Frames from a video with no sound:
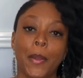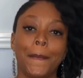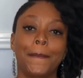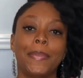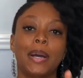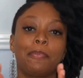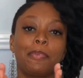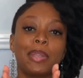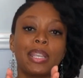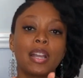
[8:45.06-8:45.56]

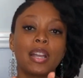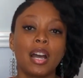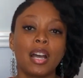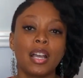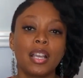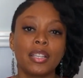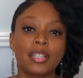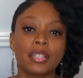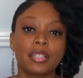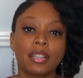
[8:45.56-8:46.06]
But
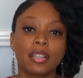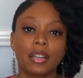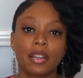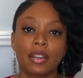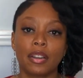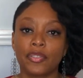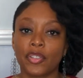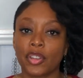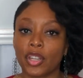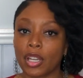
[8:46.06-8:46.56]
because
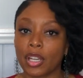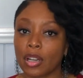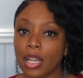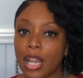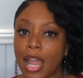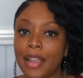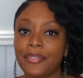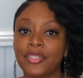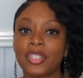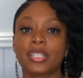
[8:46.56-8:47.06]
your
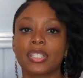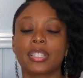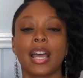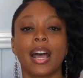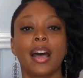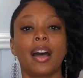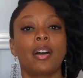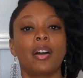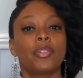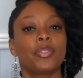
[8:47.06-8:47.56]

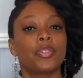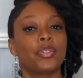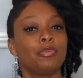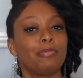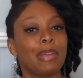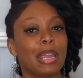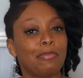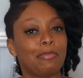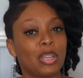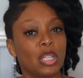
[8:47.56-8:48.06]
lifestyle, you
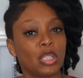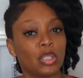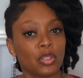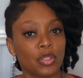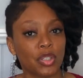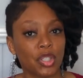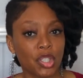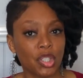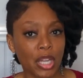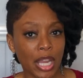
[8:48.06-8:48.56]
may be a little
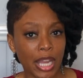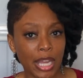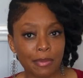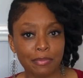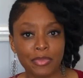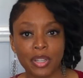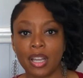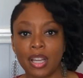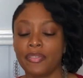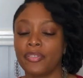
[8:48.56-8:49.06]

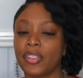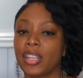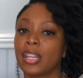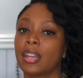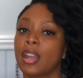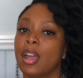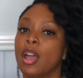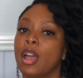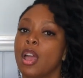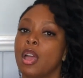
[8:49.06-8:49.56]
ashamed of it
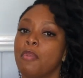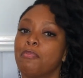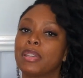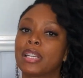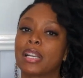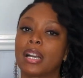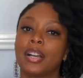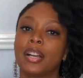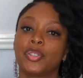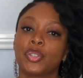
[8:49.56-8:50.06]

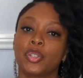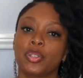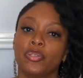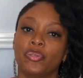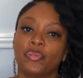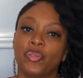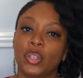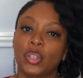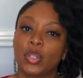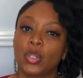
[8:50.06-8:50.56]
because you
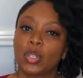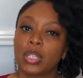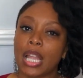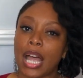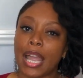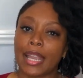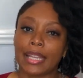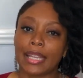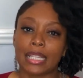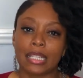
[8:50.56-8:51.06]
feel
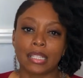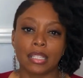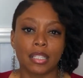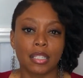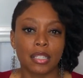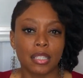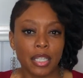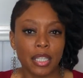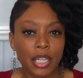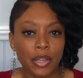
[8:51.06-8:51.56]
like it's a
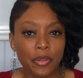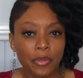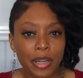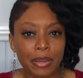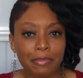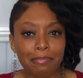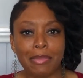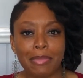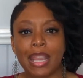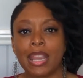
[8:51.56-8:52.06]

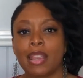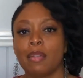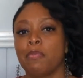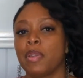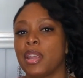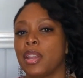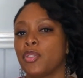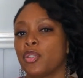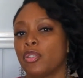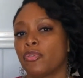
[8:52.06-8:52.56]
secret
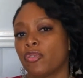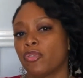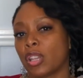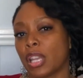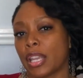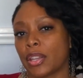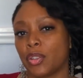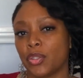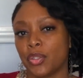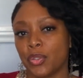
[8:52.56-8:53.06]
maybe, and you feel
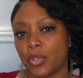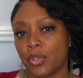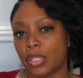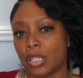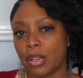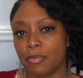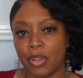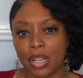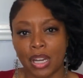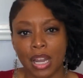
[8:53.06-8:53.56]
like you're doing
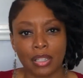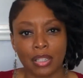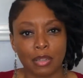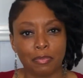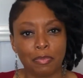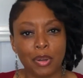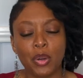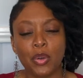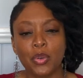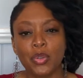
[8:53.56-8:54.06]
something you're not
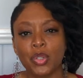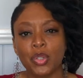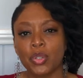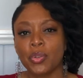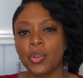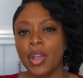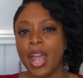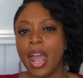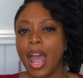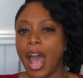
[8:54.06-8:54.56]
supposed to.
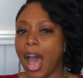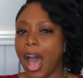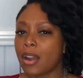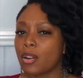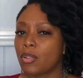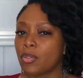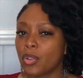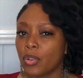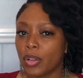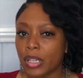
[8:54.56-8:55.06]
I
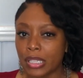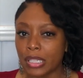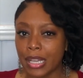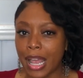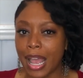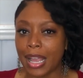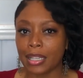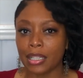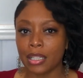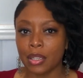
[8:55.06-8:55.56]
don't know
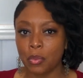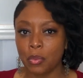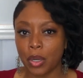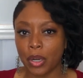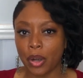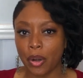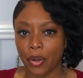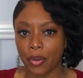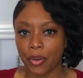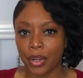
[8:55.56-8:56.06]
exactly what
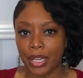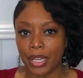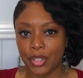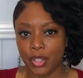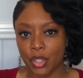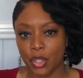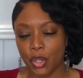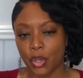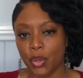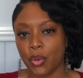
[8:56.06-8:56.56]
her
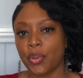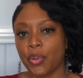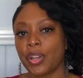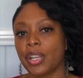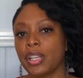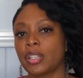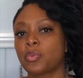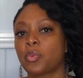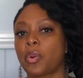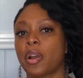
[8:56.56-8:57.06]

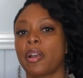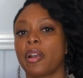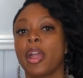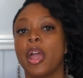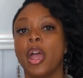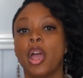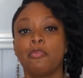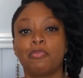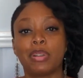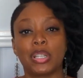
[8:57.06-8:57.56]
insecurities were,
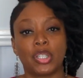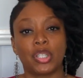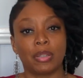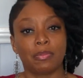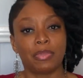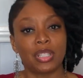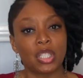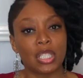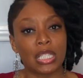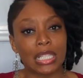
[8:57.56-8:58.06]
but she
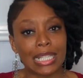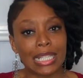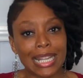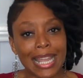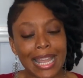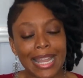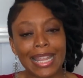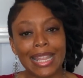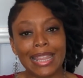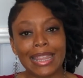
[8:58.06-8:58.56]
was
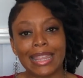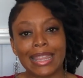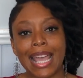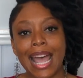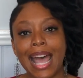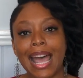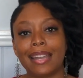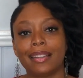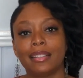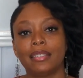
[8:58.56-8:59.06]
letting
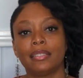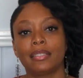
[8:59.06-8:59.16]
that